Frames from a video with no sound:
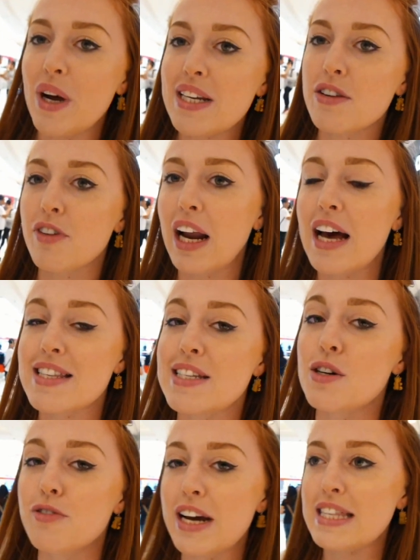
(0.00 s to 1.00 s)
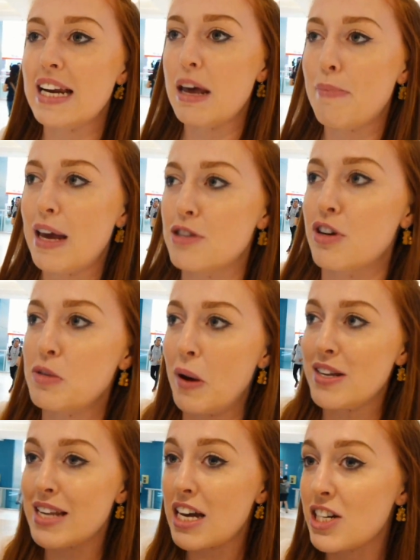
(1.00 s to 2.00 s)
we didn't realise until recently Pizza
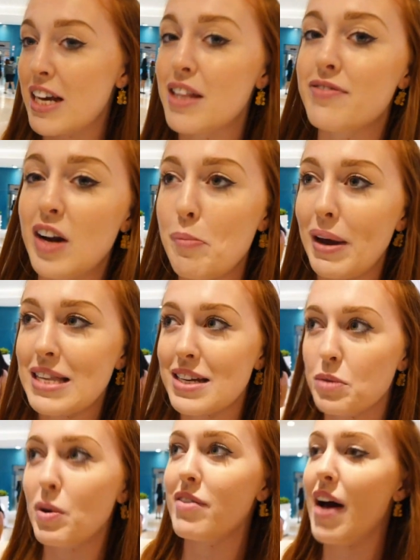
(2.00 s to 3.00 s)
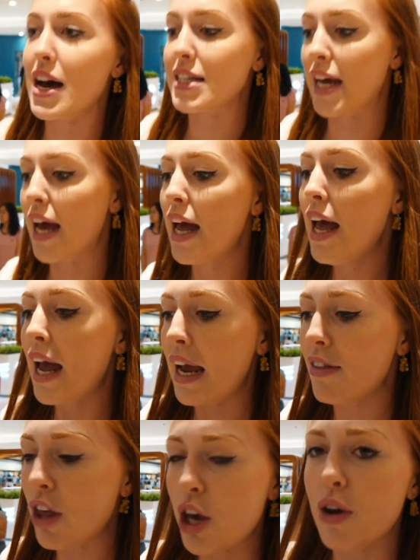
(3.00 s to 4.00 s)
Express is actually in the Philippines, because we've had it
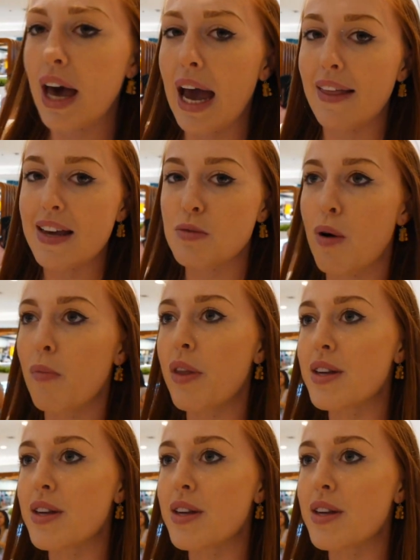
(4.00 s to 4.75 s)
in the U K. There's one